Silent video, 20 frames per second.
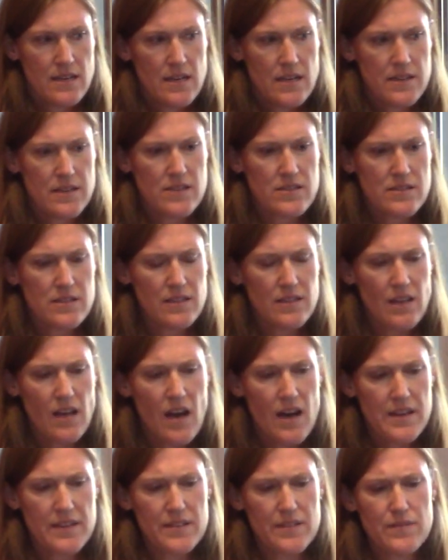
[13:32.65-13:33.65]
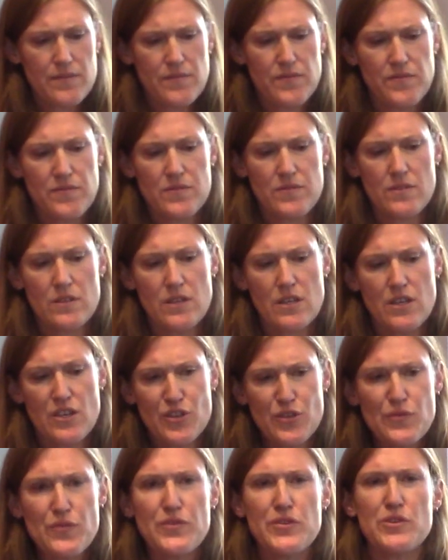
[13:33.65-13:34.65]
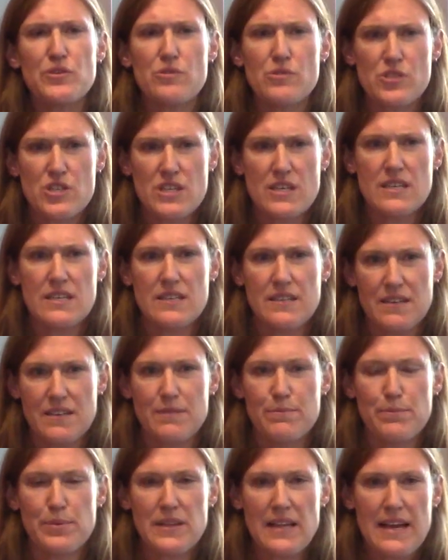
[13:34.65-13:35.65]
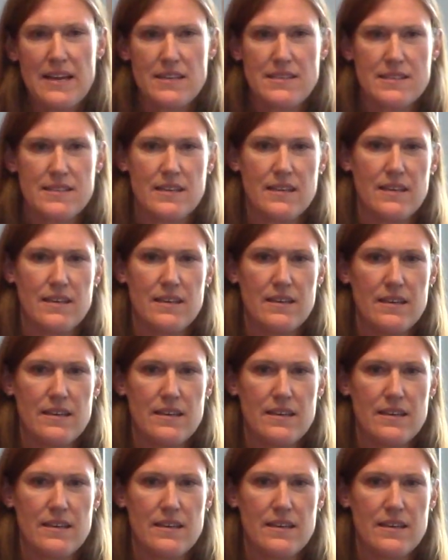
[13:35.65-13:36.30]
there's a lot of confusion and complexity